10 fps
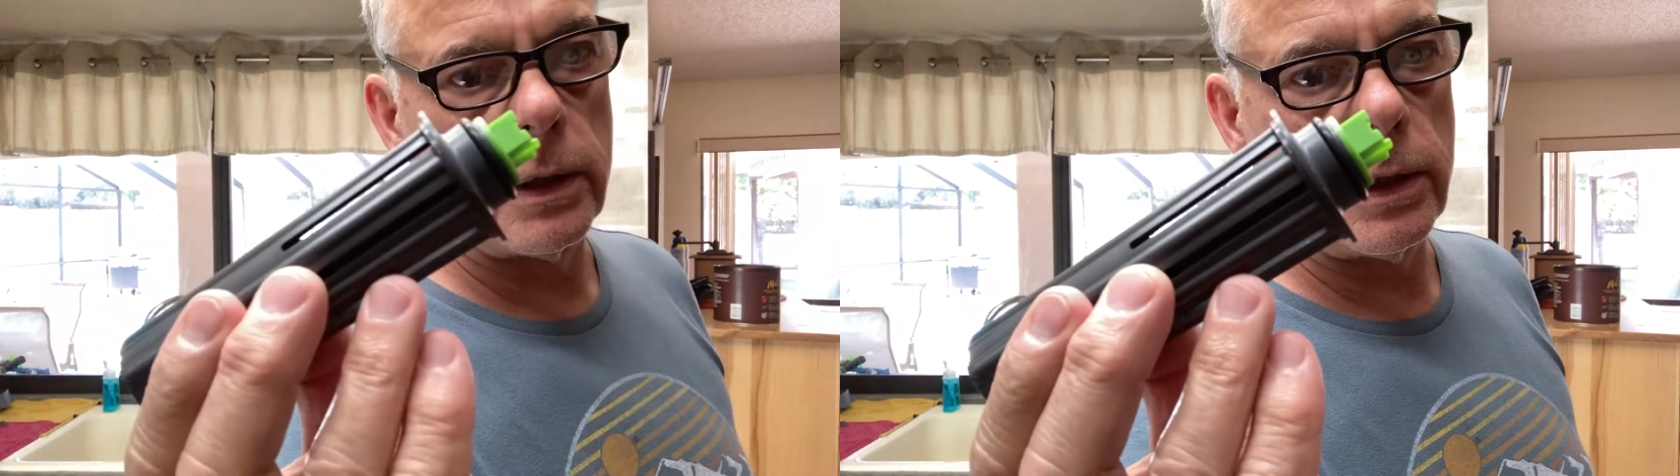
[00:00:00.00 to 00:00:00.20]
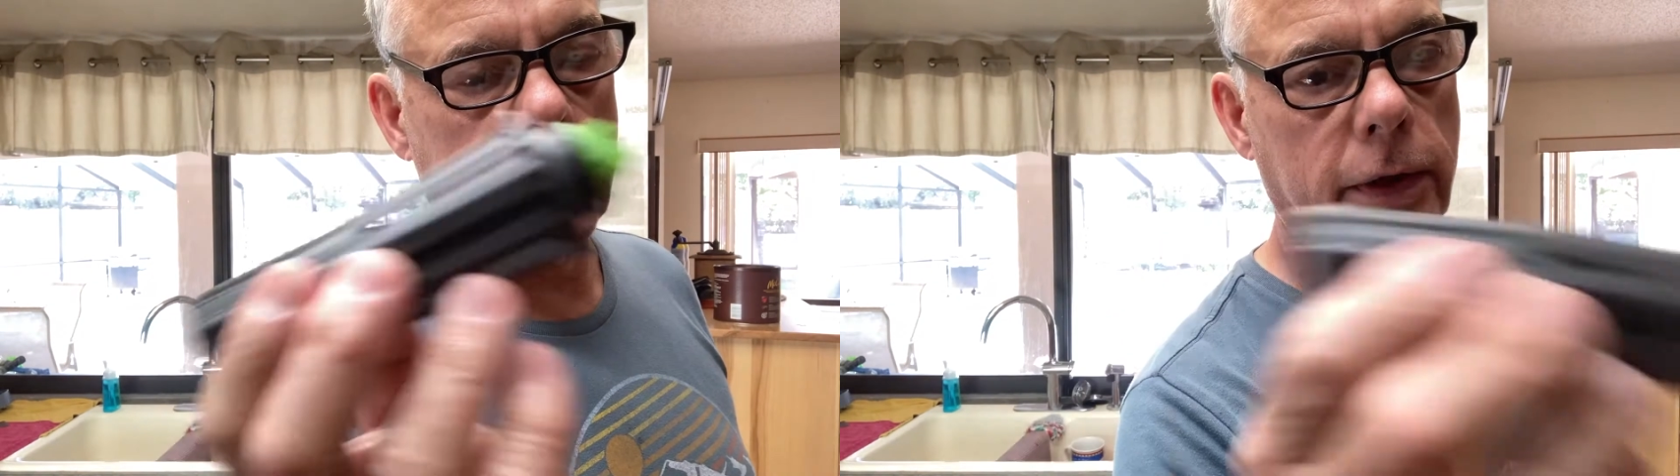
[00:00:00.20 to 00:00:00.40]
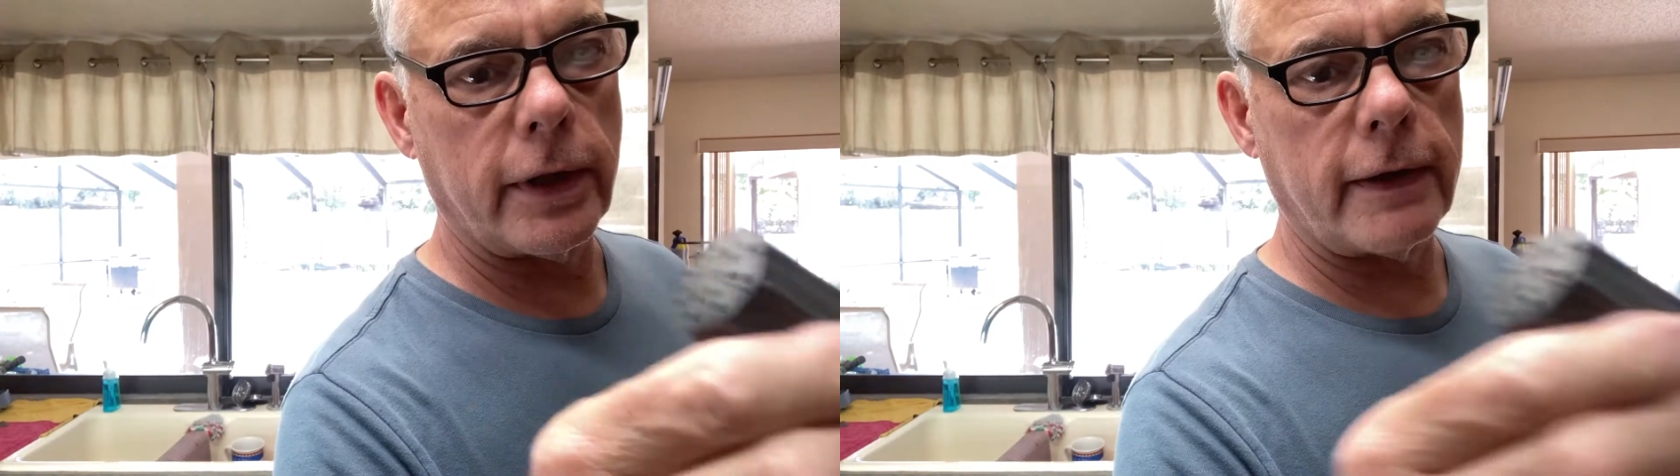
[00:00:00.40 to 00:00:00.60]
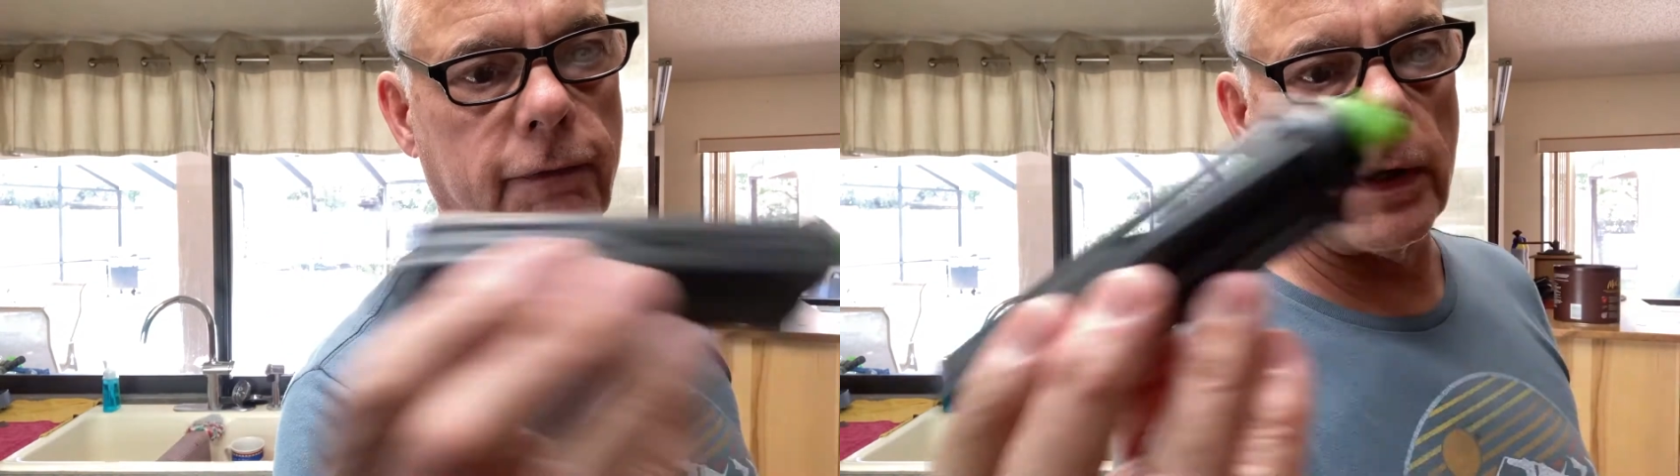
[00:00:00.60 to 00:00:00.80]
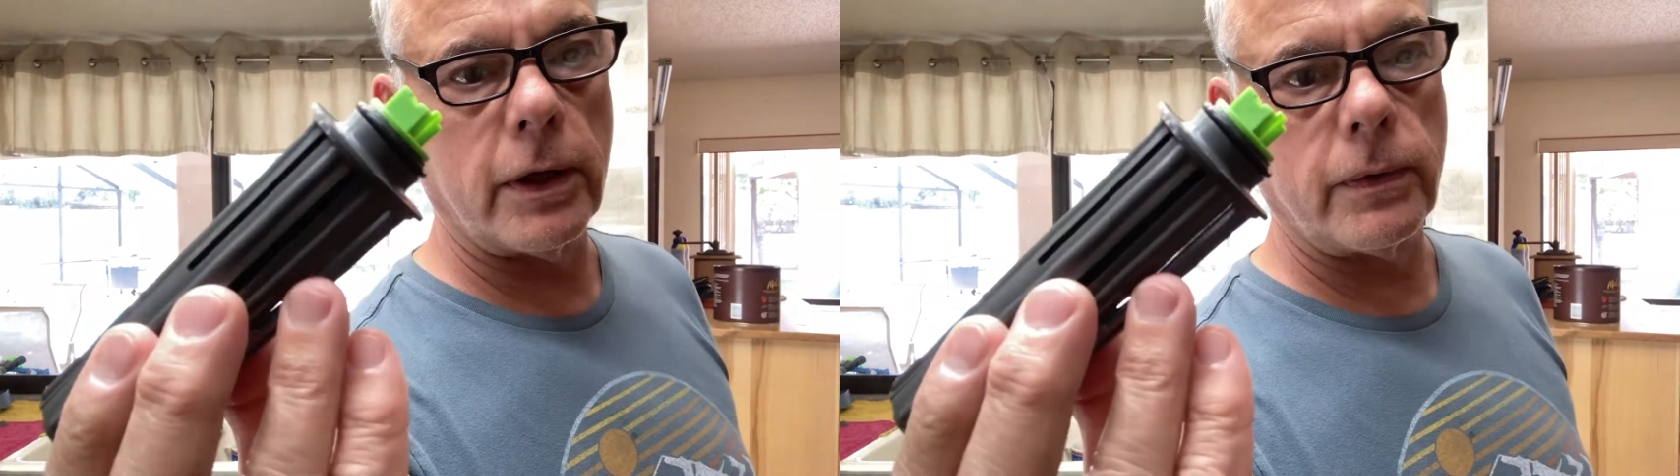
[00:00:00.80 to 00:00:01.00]
You can hear that
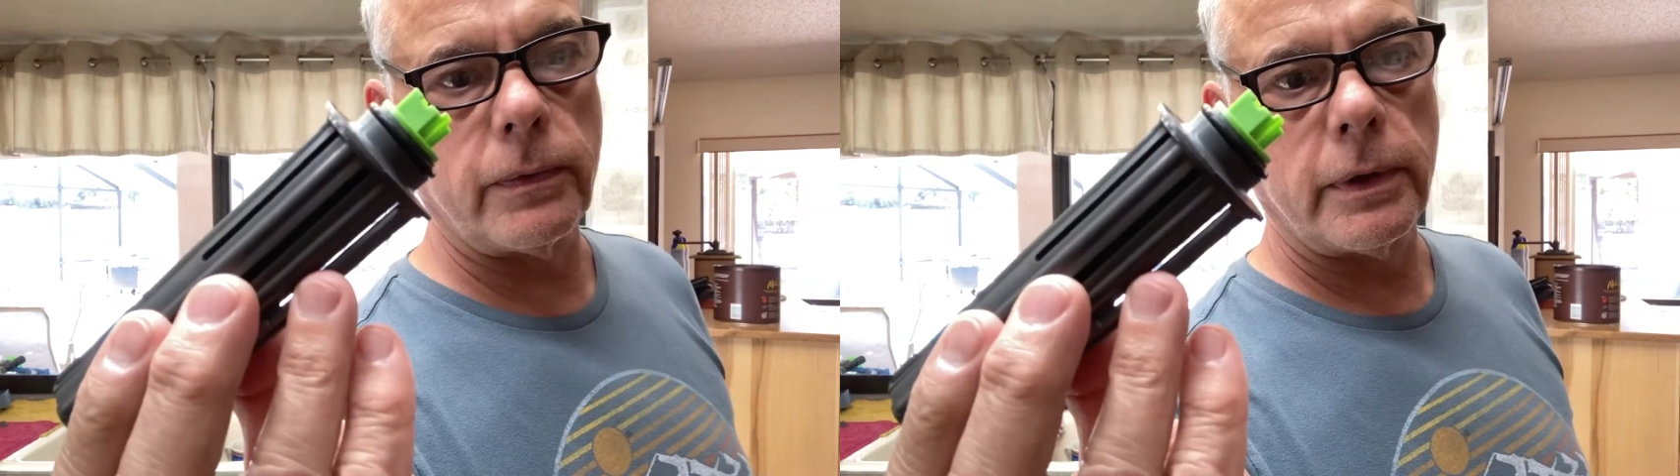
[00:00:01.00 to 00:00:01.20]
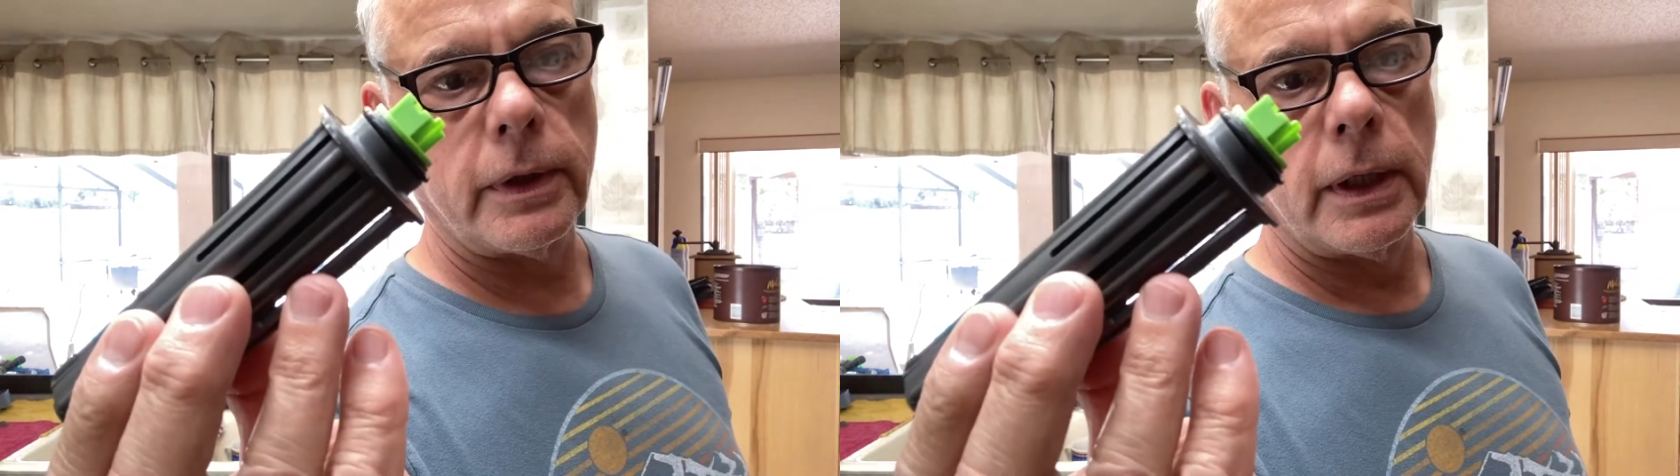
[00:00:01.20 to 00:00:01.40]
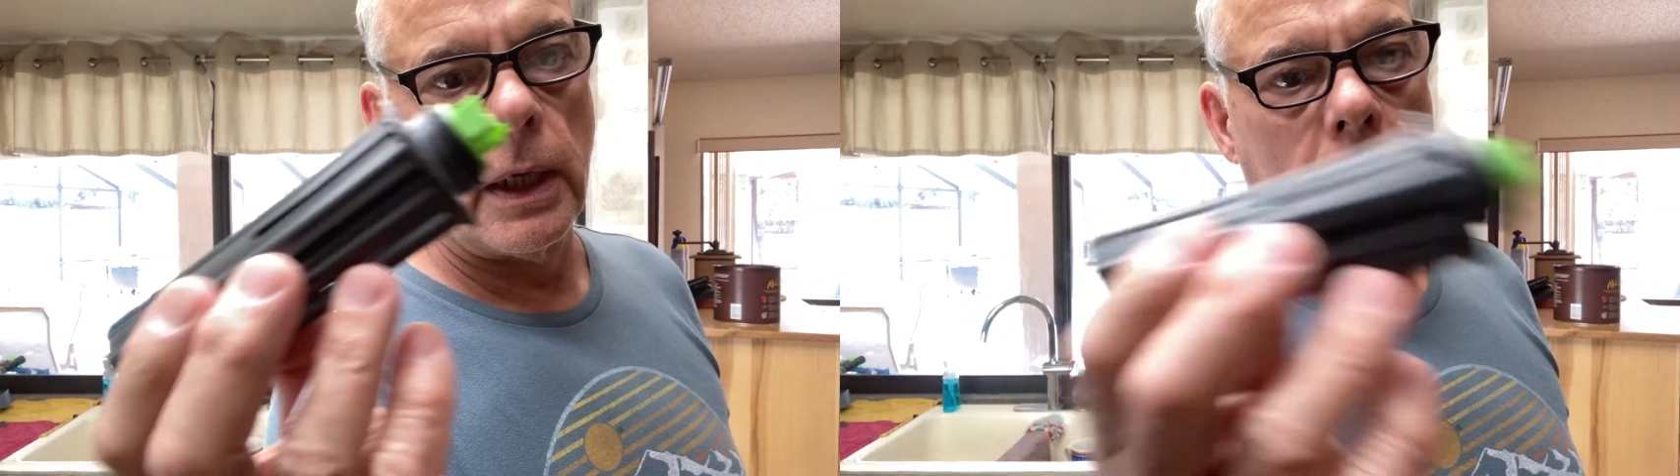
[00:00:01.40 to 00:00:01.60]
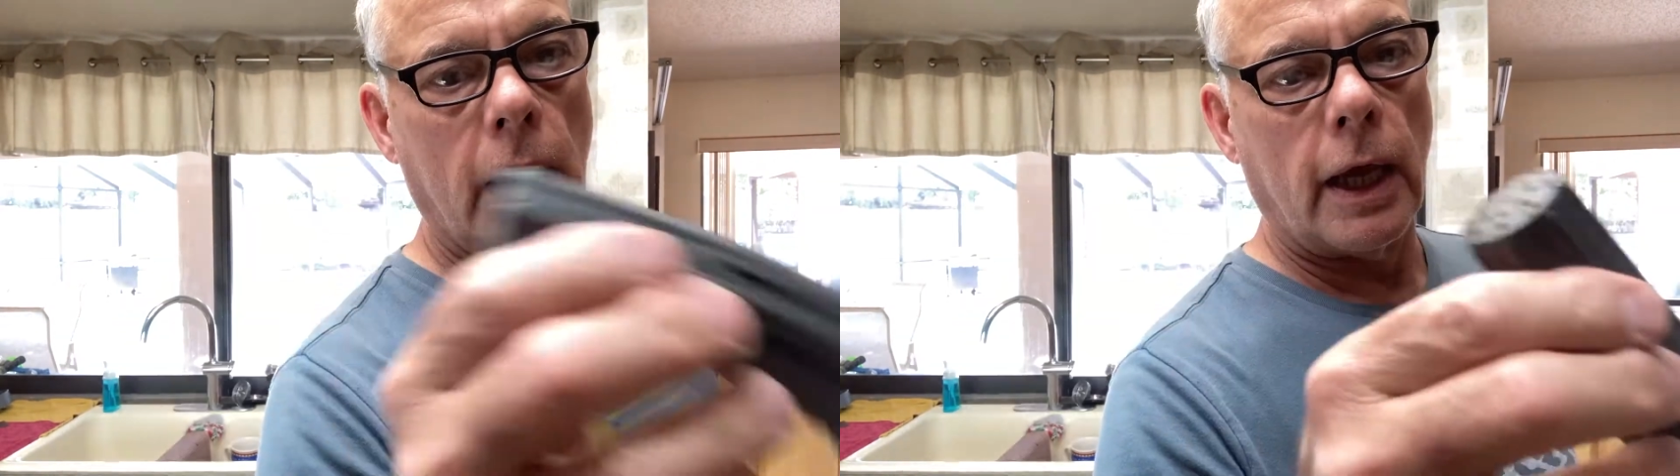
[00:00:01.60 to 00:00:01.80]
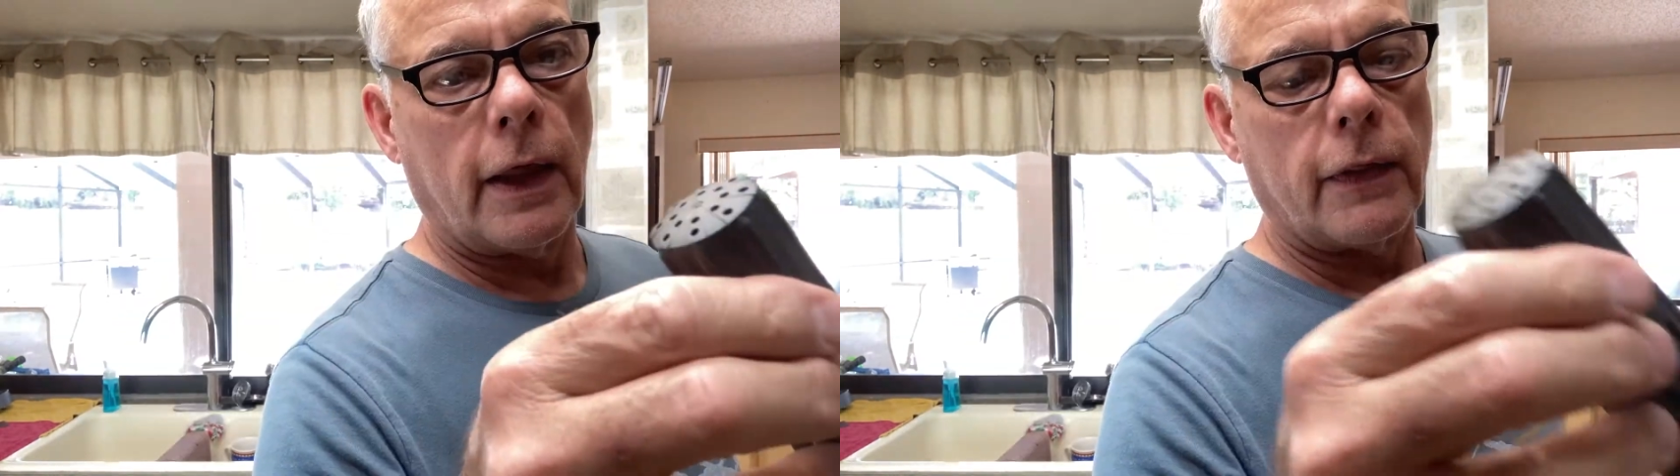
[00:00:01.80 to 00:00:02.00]
float.
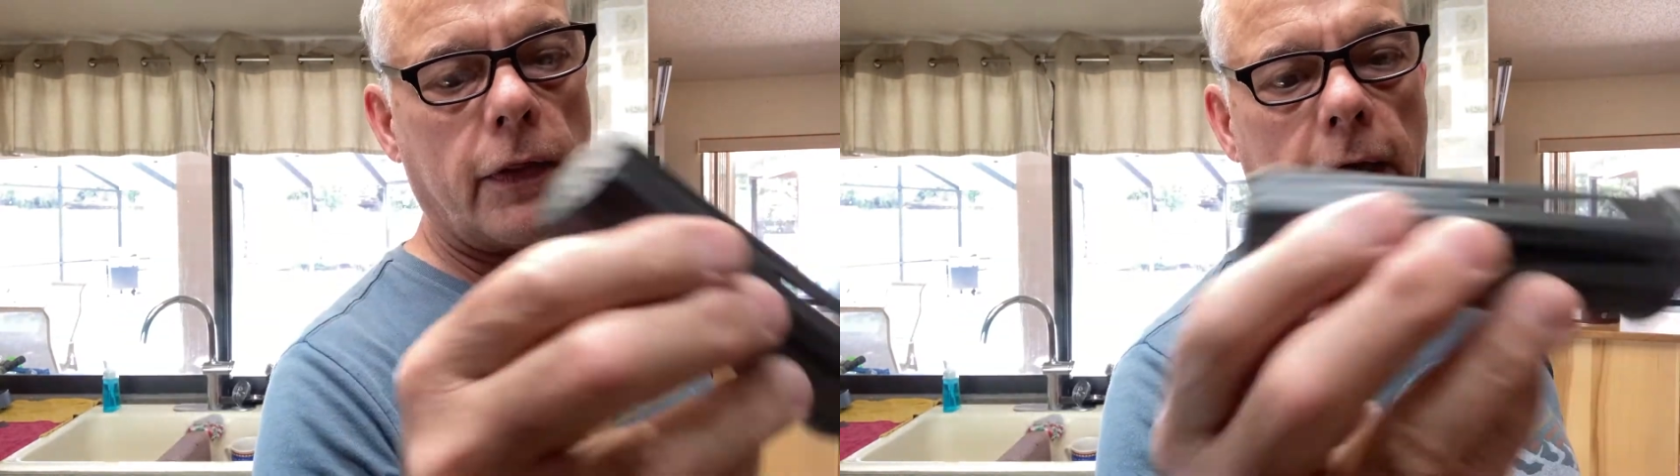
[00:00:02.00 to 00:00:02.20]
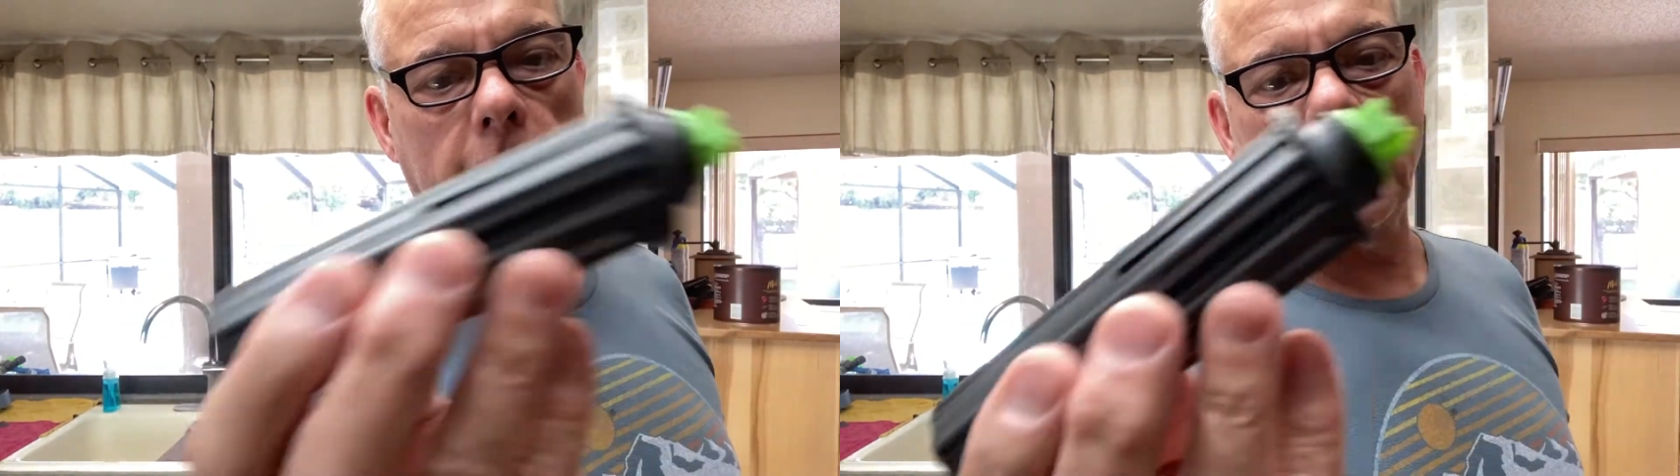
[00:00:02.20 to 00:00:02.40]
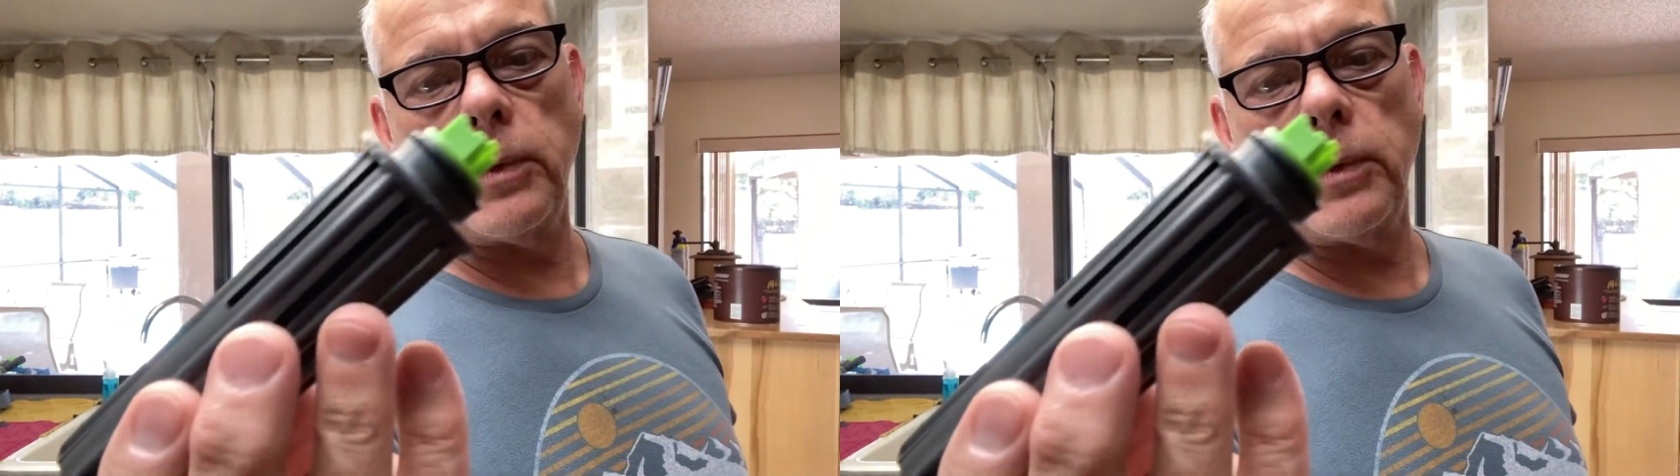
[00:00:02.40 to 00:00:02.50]
That's